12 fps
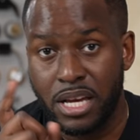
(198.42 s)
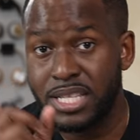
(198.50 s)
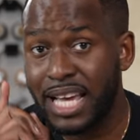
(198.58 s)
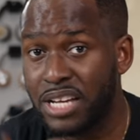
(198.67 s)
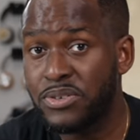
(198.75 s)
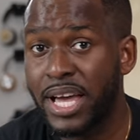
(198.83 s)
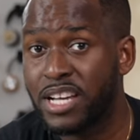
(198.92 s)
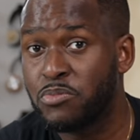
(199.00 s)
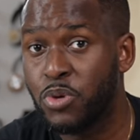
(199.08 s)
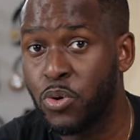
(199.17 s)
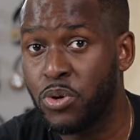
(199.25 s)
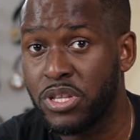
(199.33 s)
because I actually asked
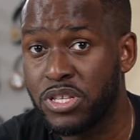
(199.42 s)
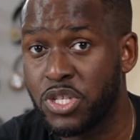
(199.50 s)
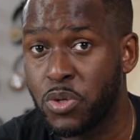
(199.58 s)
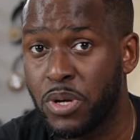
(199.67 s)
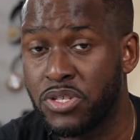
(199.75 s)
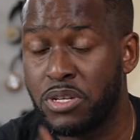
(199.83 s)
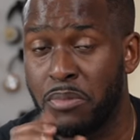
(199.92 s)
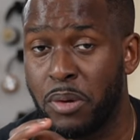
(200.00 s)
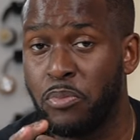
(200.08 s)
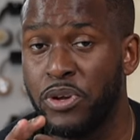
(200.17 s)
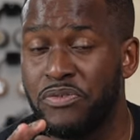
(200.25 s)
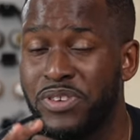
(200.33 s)
Motorola this question in my
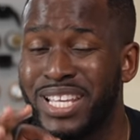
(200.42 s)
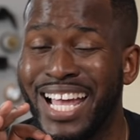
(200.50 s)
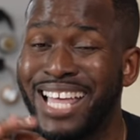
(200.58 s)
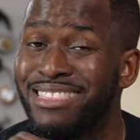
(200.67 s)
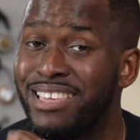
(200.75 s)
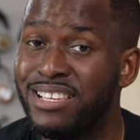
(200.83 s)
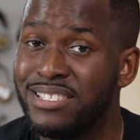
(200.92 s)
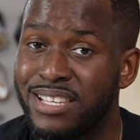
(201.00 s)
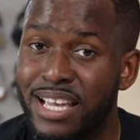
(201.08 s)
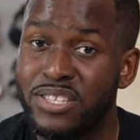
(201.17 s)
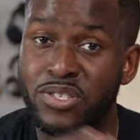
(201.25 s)
briefing, and they said